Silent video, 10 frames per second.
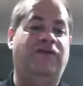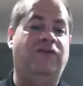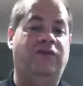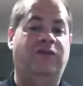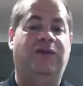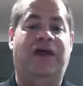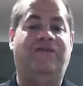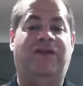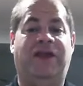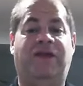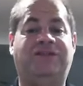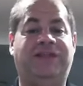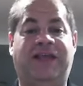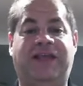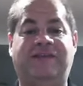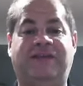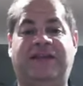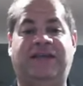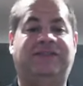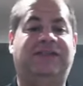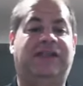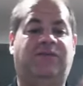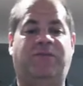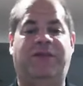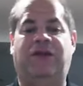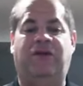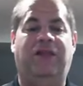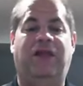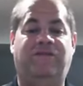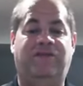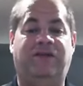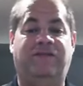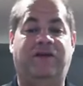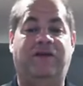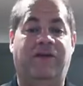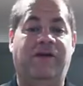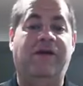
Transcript: If you do live videos, it's easy and will make your life easier.